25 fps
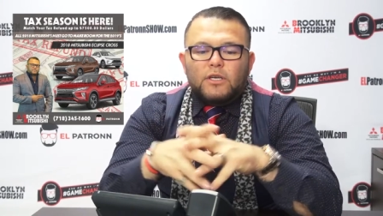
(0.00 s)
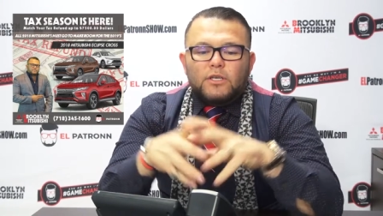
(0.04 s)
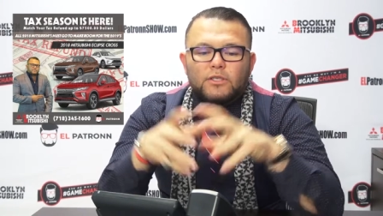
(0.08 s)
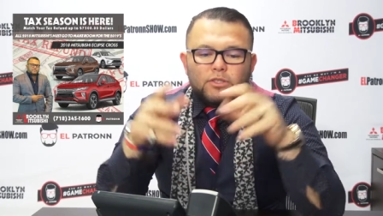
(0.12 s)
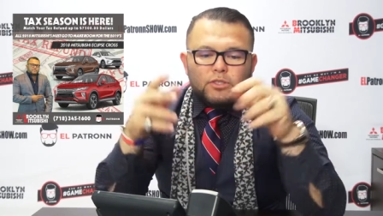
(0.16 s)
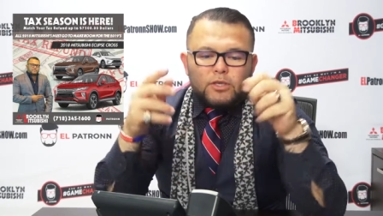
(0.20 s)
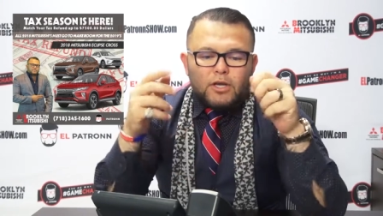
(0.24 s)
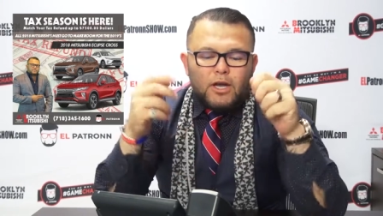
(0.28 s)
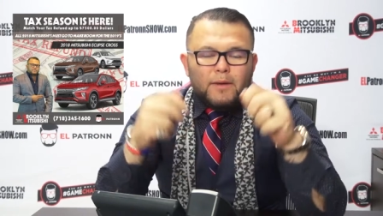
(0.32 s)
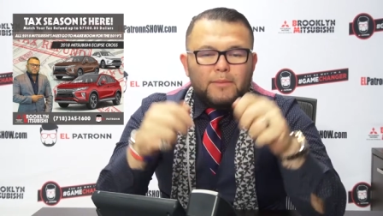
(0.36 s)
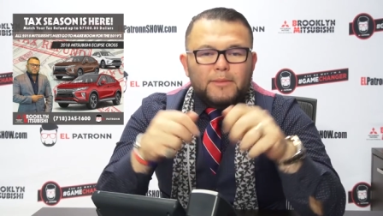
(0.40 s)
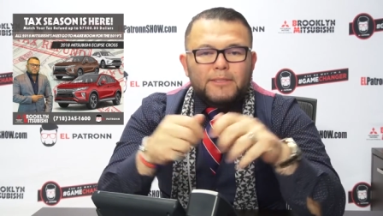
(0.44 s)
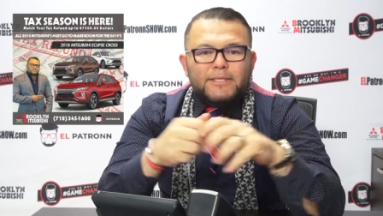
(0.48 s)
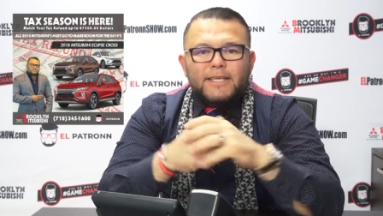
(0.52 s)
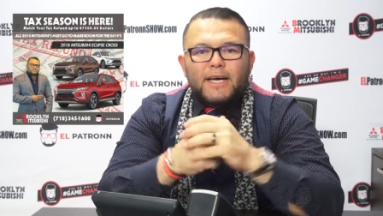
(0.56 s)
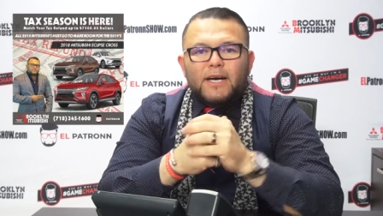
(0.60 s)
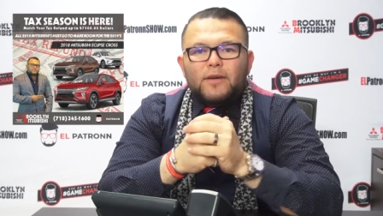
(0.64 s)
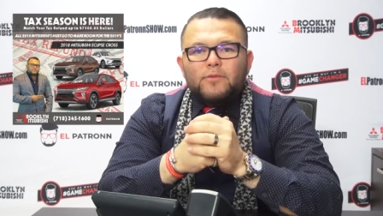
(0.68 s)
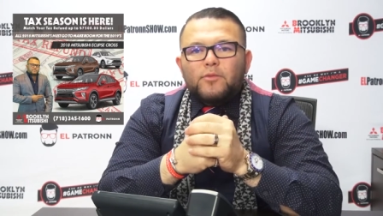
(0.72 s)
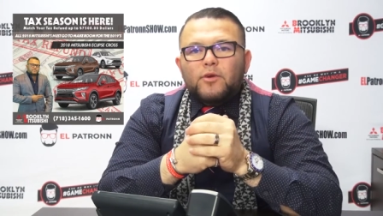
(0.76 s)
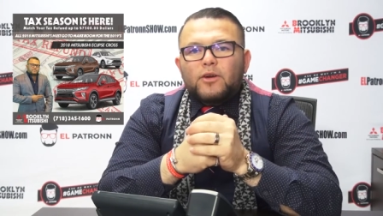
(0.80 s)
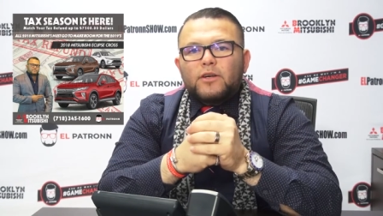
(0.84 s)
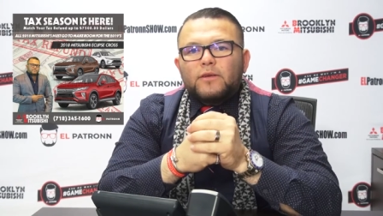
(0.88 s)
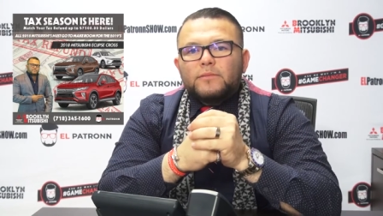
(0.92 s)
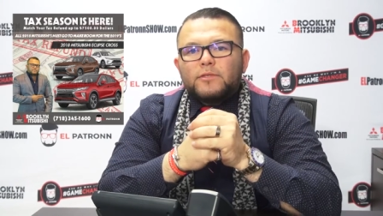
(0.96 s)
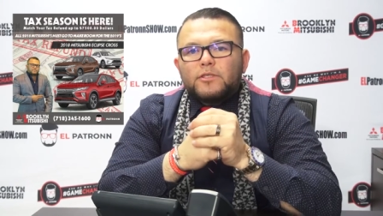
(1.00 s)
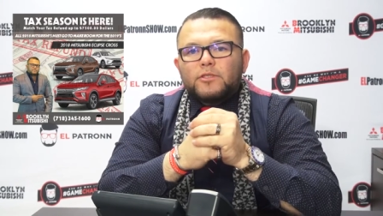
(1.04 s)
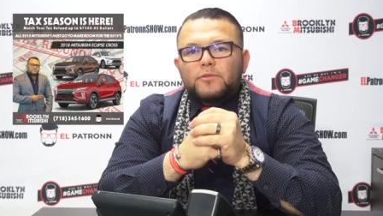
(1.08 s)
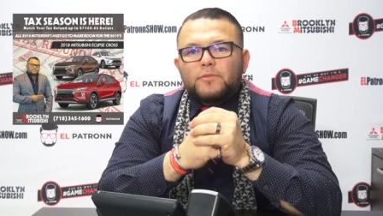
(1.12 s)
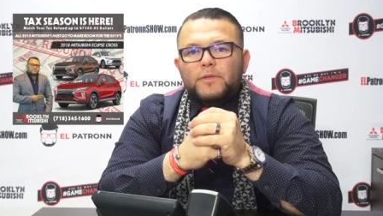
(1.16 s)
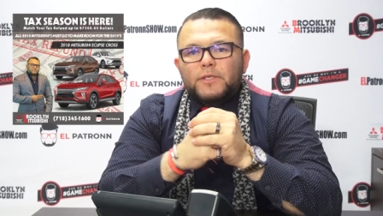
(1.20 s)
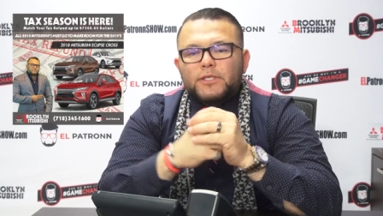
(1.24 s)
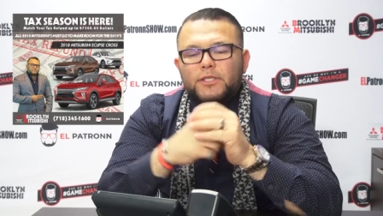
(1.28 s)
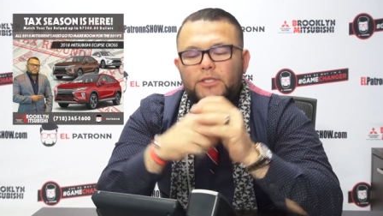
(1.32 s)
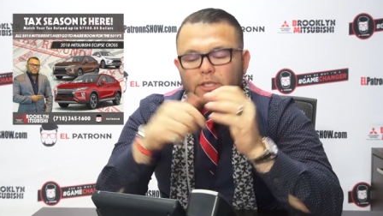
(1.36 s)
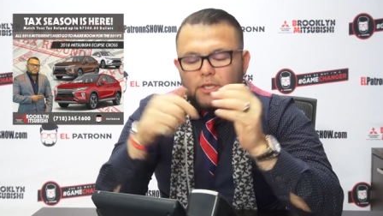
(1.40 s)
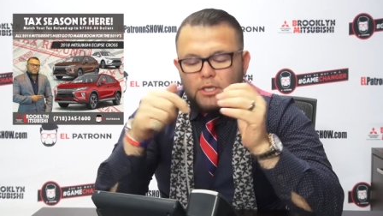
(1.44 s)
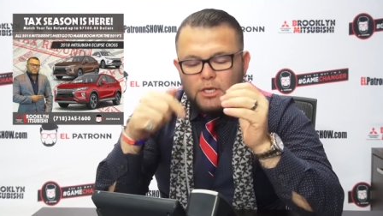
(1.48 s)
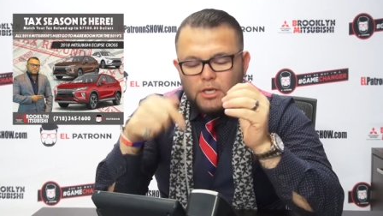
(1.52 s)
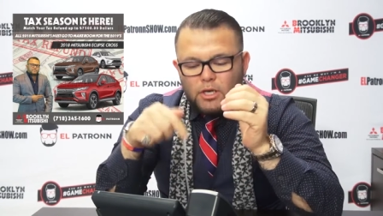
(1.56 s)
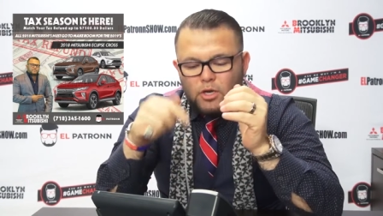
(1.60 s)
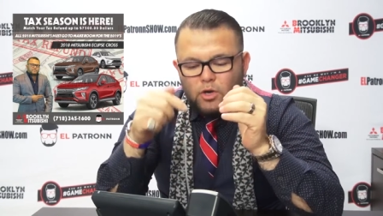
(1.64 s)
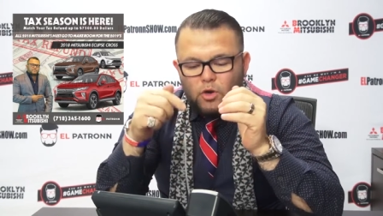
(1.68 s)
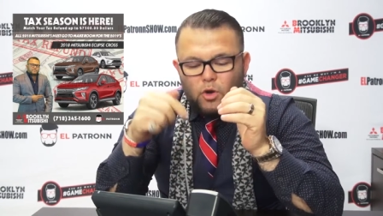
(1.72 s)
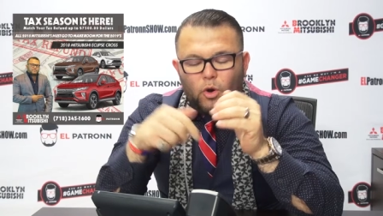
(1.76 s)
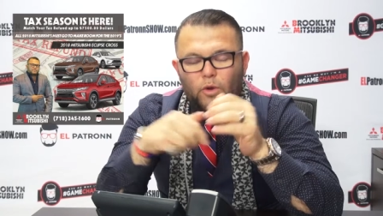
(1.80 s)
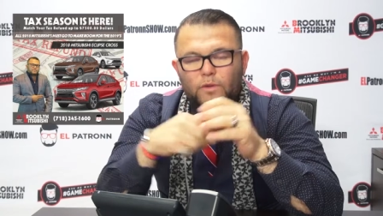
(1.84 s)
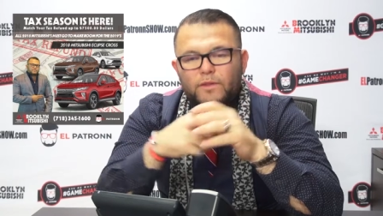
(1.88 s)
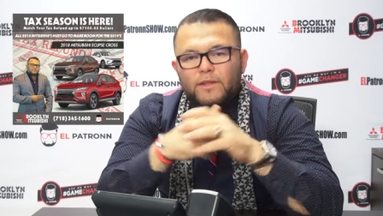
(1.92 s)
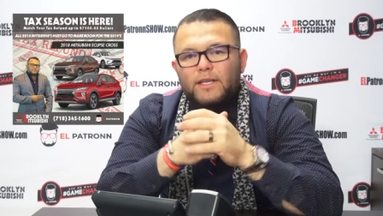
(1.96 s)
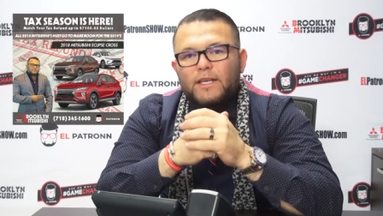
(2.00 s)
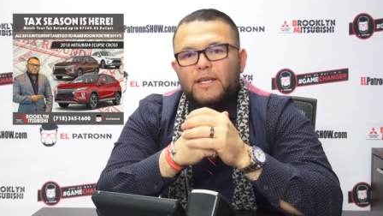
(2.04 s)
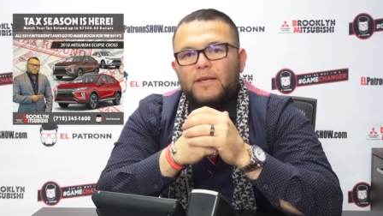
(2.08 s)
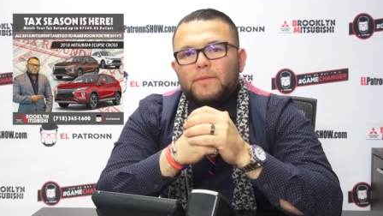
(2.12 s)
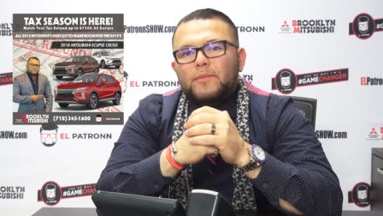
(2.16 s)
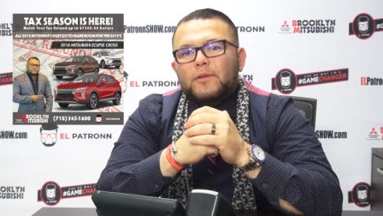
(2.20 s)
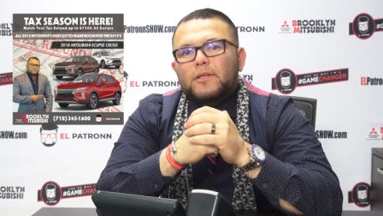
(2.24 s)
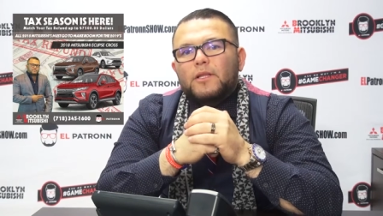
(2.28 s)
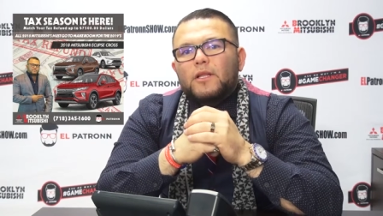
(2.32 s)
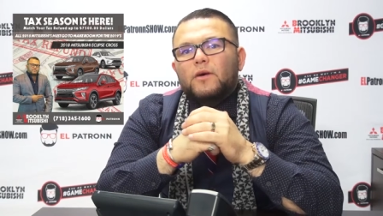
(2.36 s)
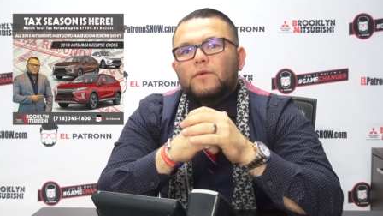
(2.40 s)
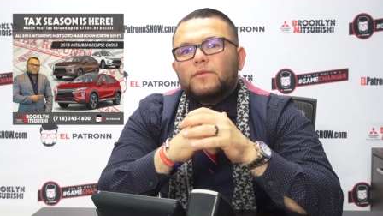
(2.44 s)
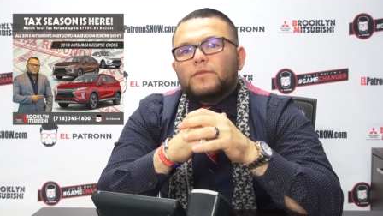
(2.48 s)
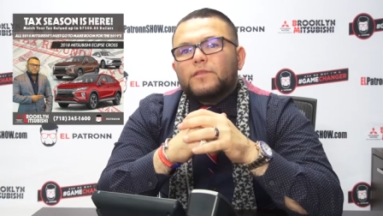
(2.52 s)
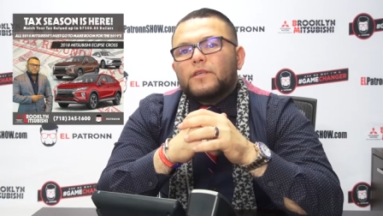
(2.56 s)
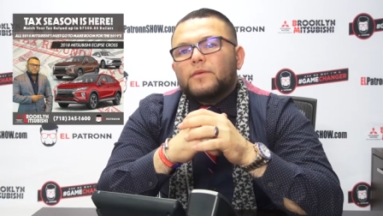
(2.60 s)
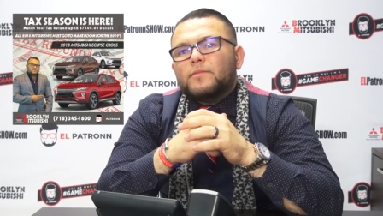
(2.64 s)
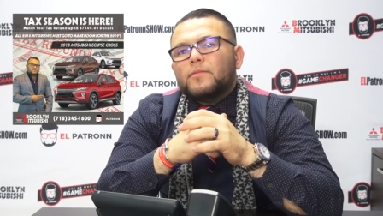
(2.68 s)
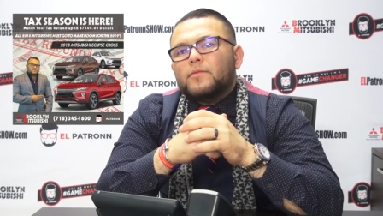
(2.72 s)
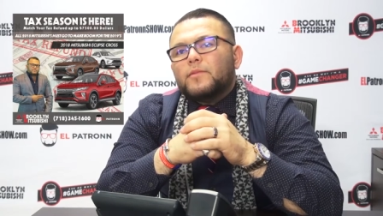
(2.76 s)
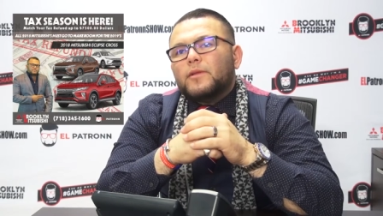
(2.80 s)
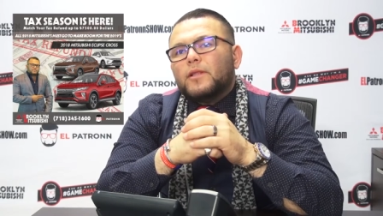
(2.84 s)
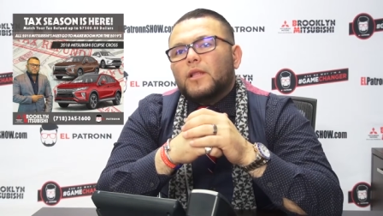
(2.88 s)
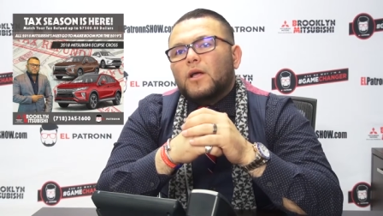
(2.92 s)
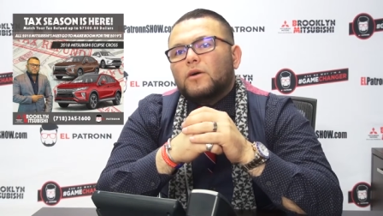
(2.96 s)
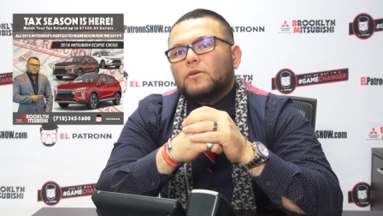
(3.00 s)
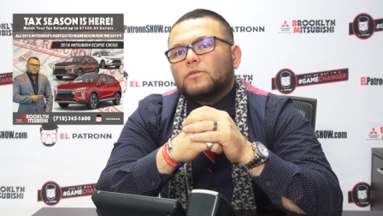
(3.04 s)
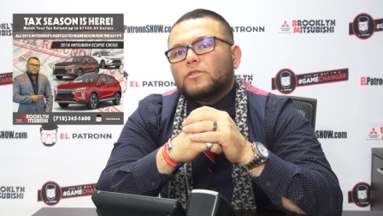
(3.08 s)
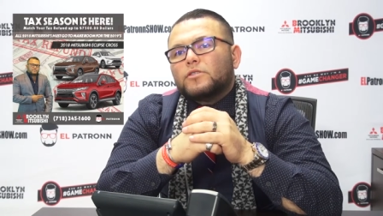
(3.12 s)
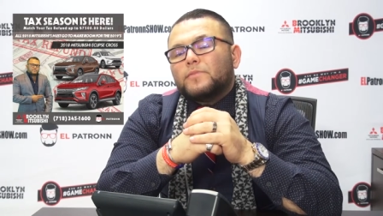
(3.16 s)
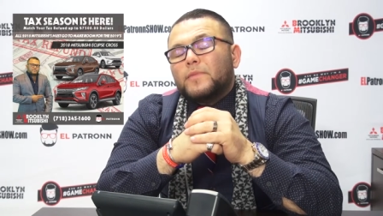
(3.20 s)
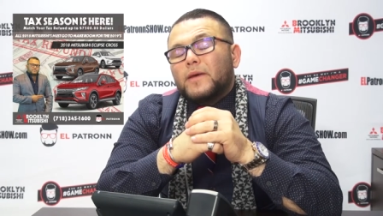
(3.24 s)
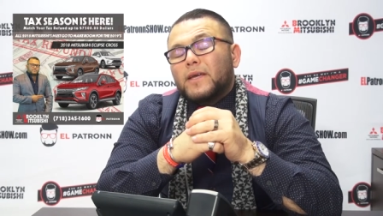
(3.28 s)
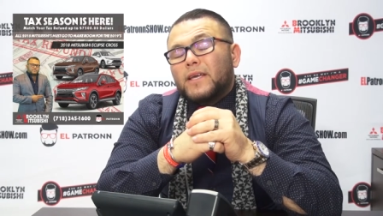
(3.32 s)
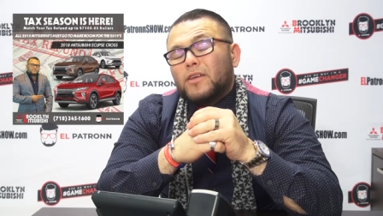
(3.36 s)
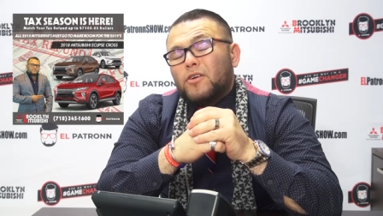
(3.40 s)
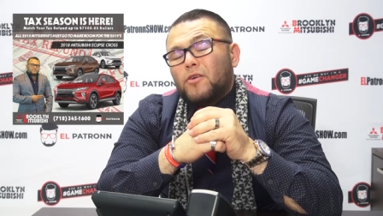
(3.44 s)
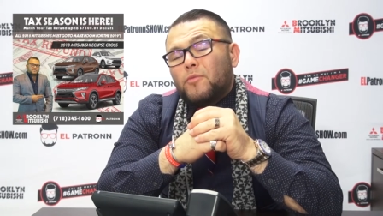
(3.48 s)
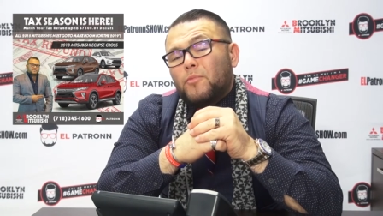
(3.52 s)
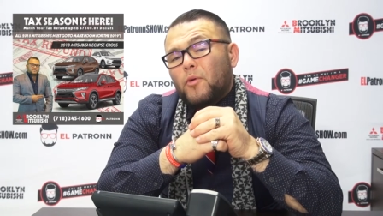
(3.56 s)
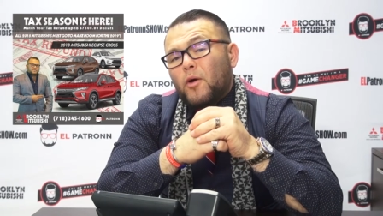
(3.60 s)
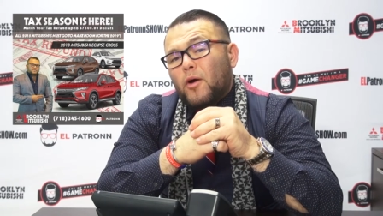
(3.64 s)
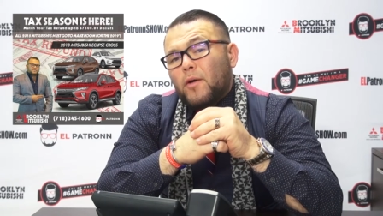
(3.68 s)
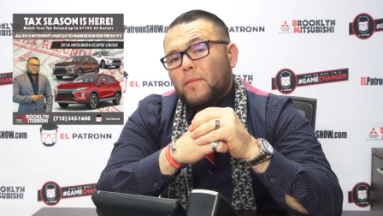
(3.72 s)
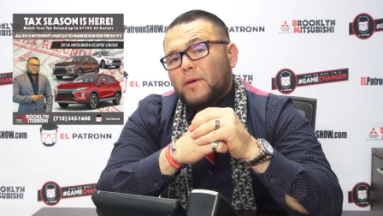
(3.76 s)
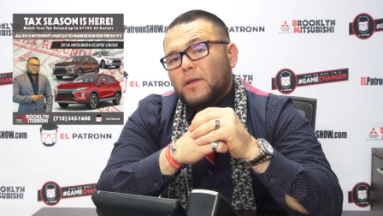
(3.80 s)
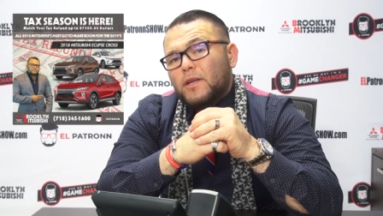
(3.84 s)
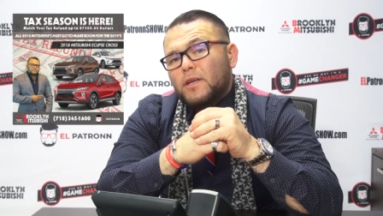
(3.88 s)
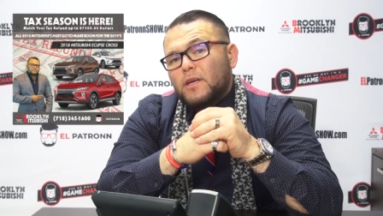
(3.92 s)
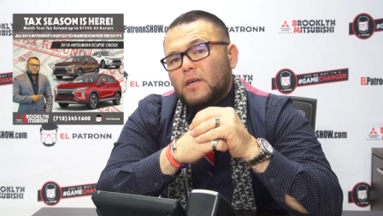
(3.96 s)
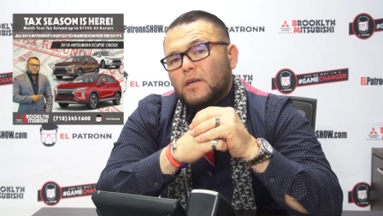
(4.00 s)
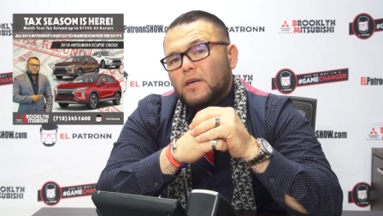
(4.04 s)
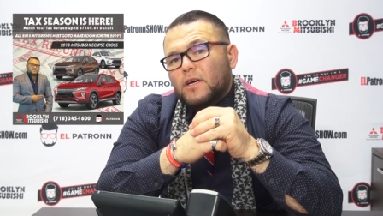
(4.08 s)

So come on down to Brooklyn Mitsubishi, call the link below, the number below to make your appointment.